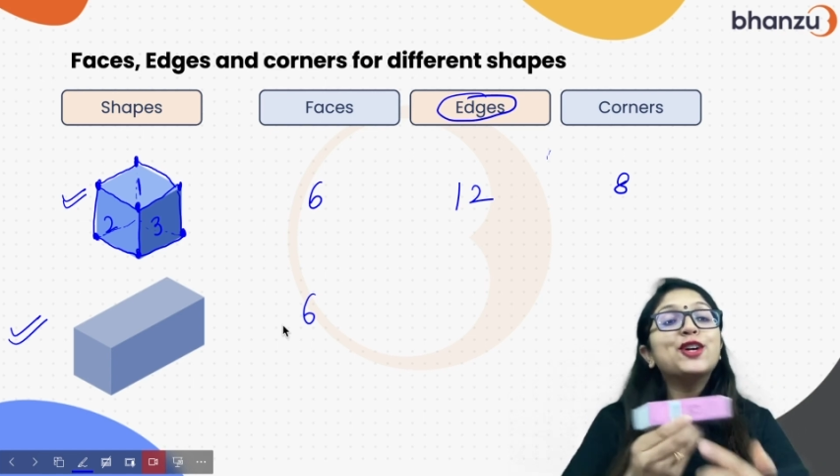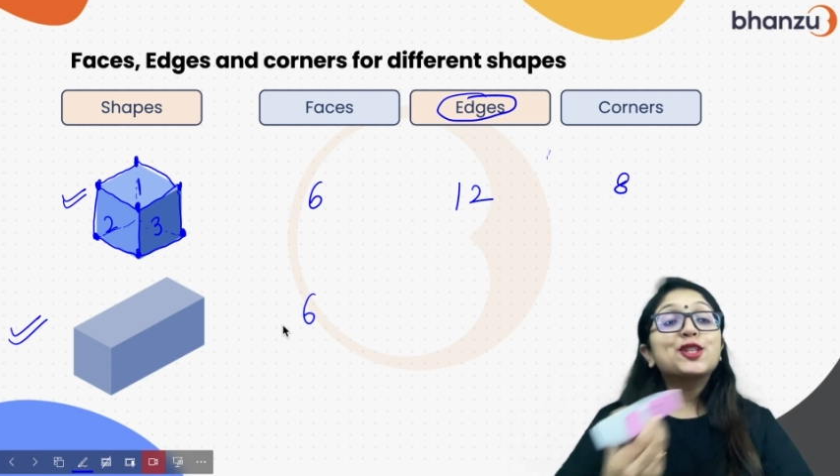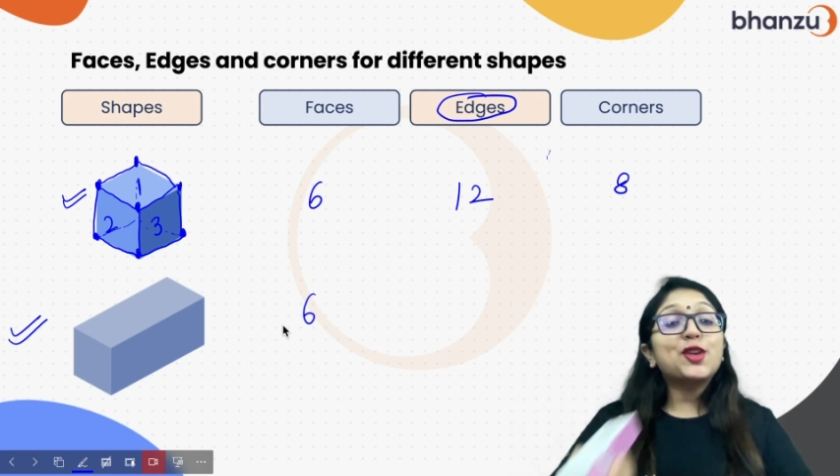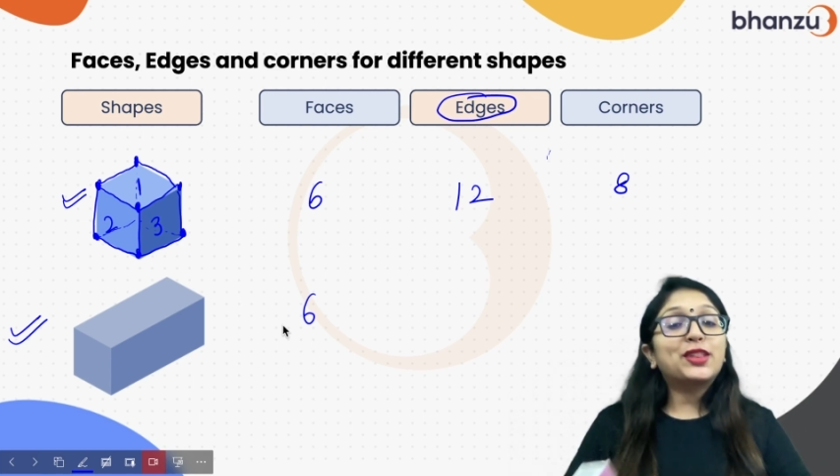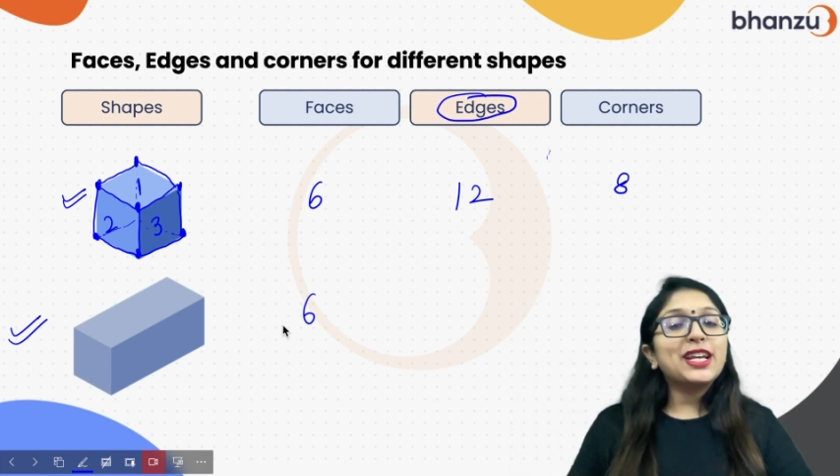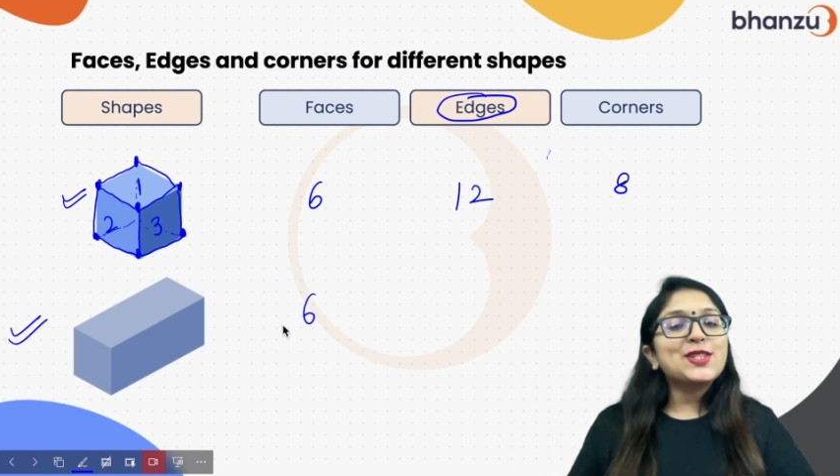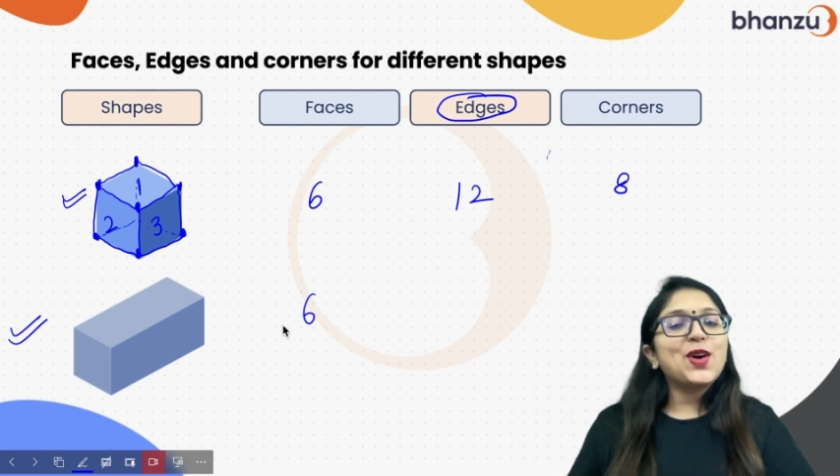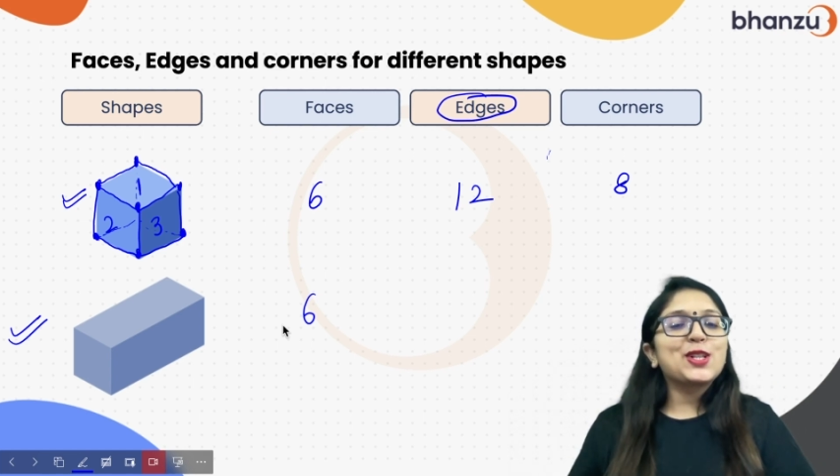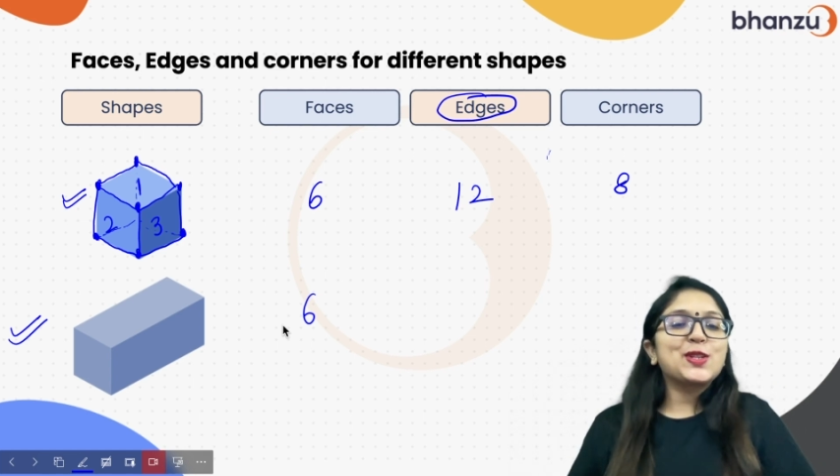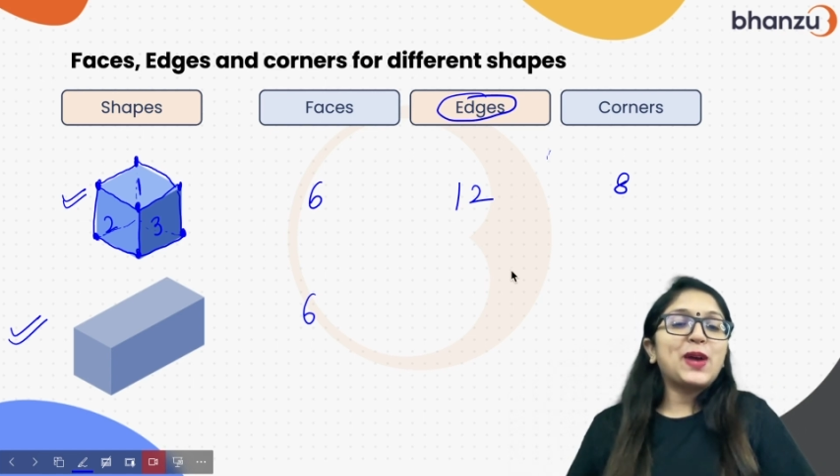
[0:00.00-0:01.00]
So this
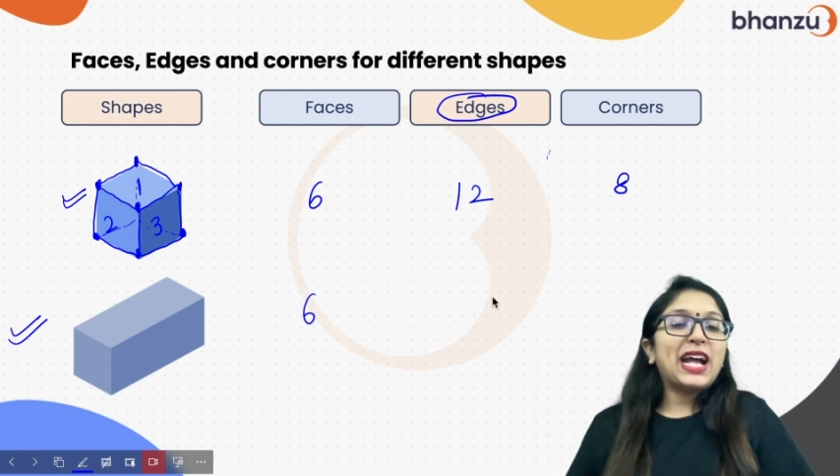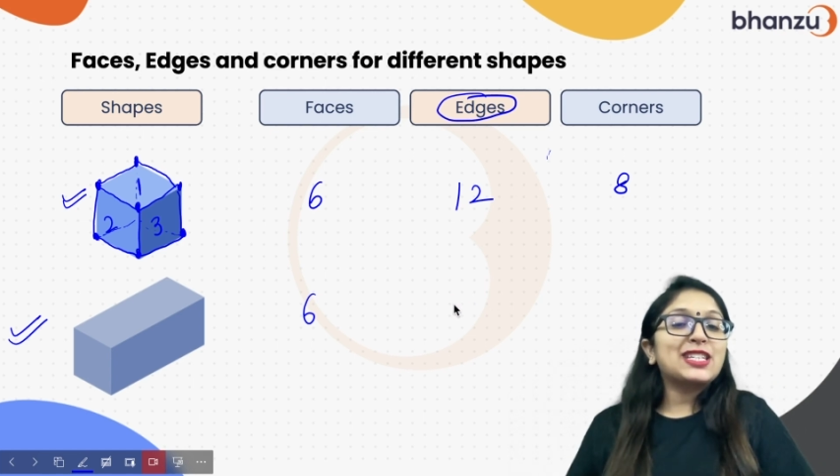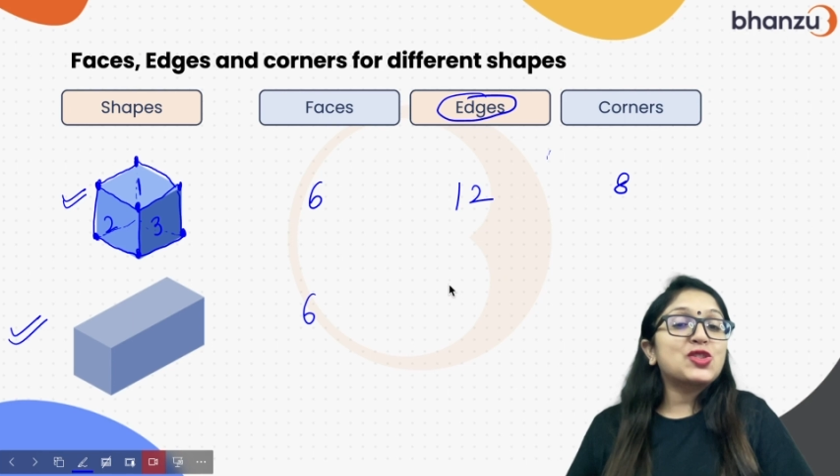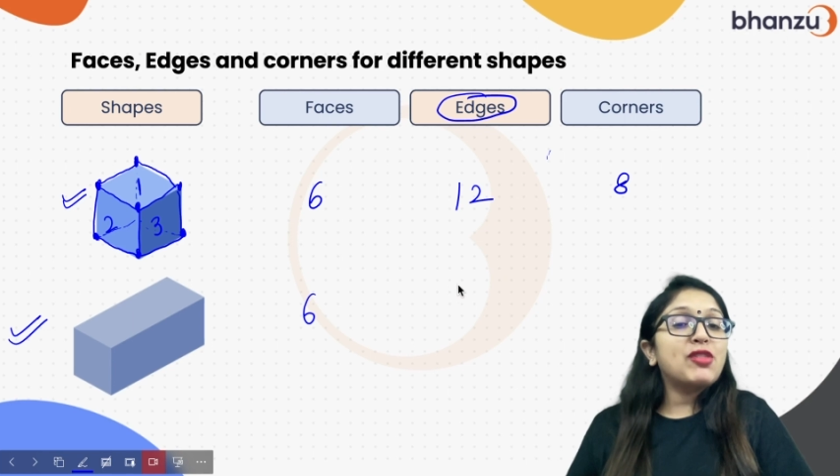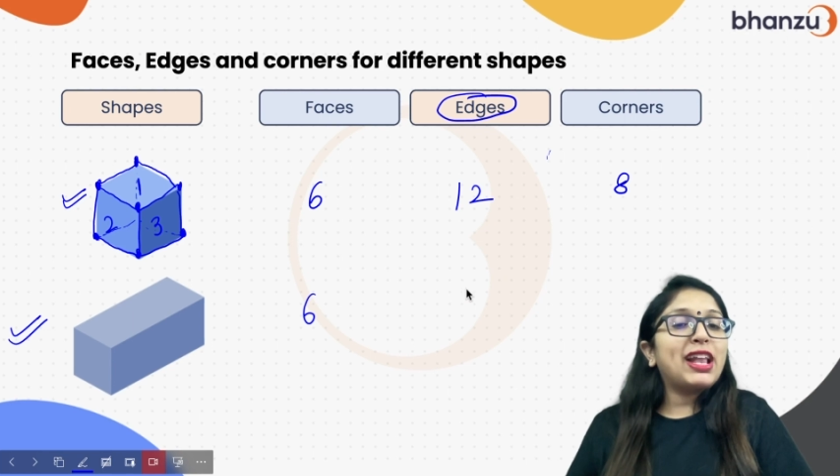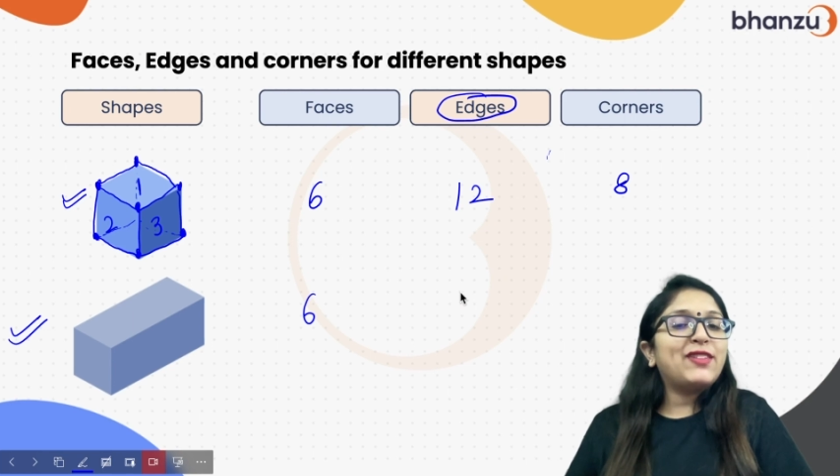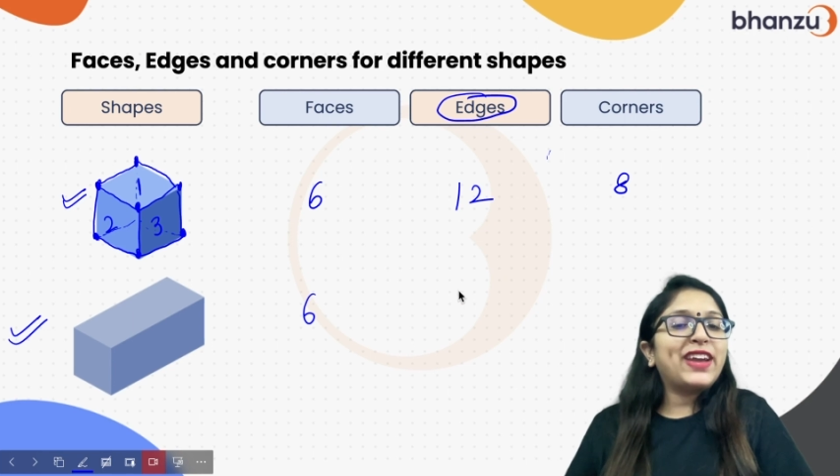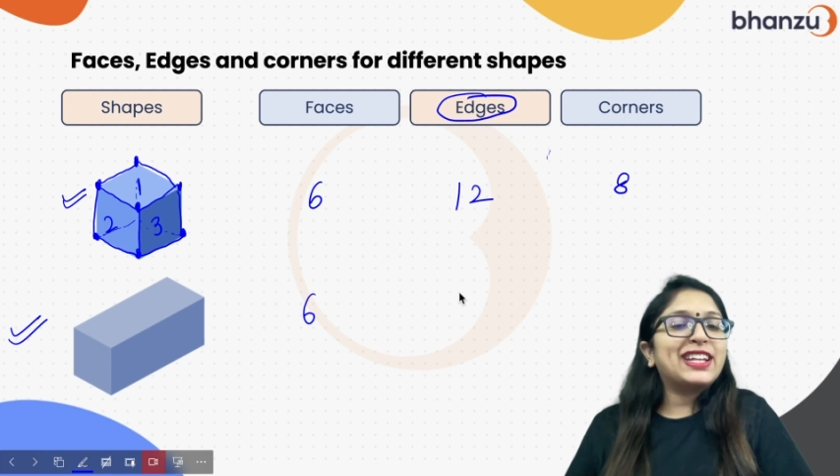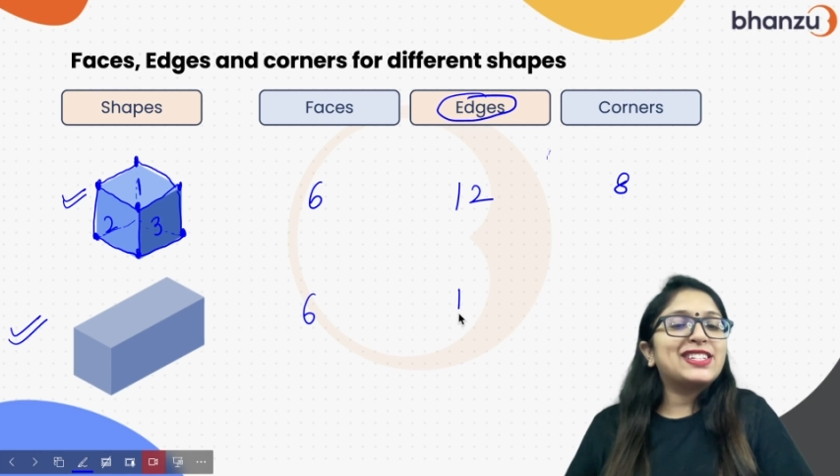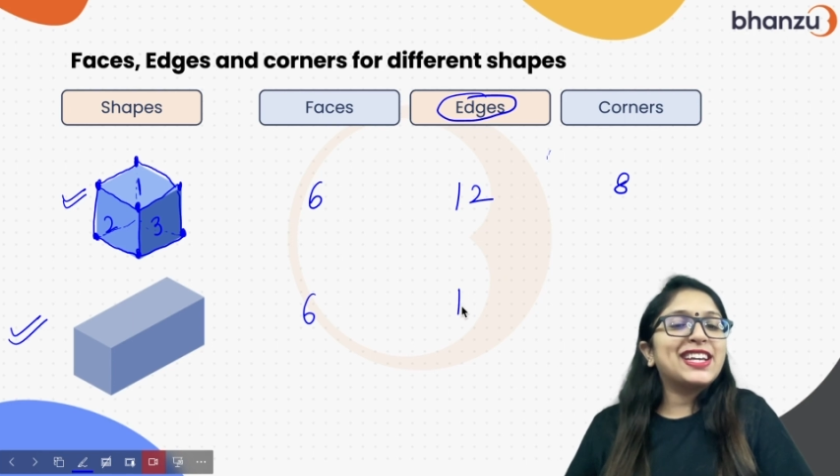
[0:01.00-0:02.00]
also has 12
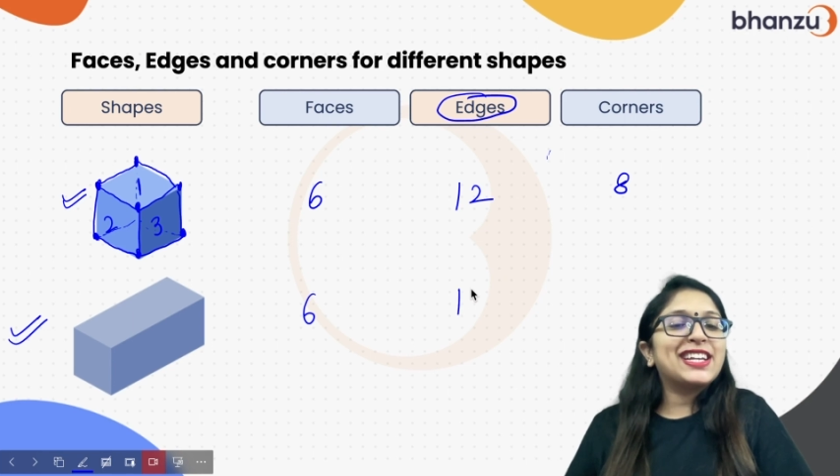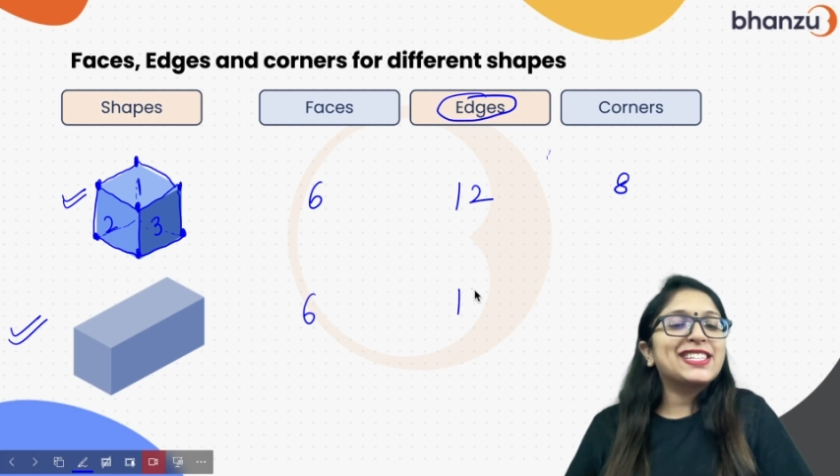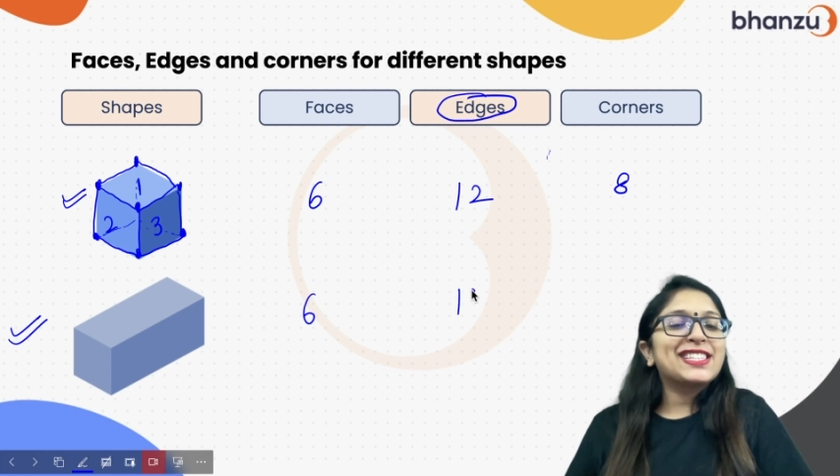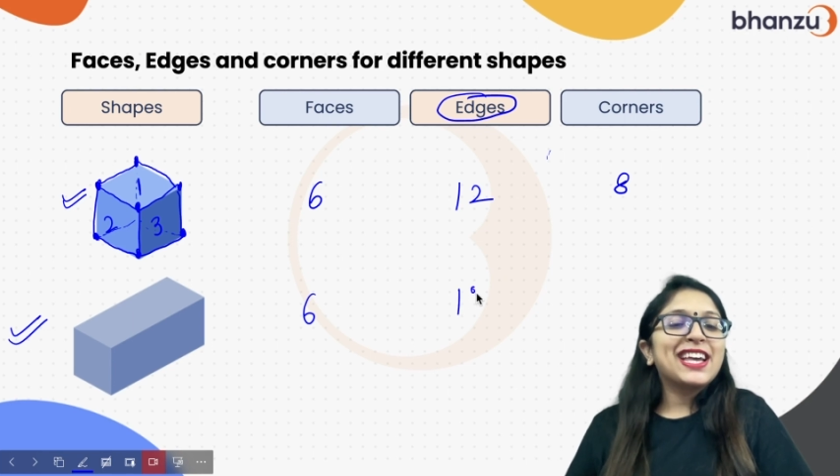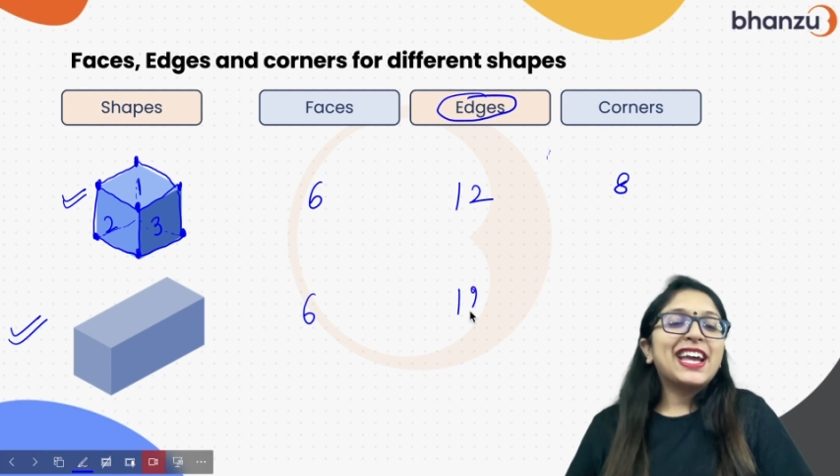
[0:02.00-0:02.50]
edges.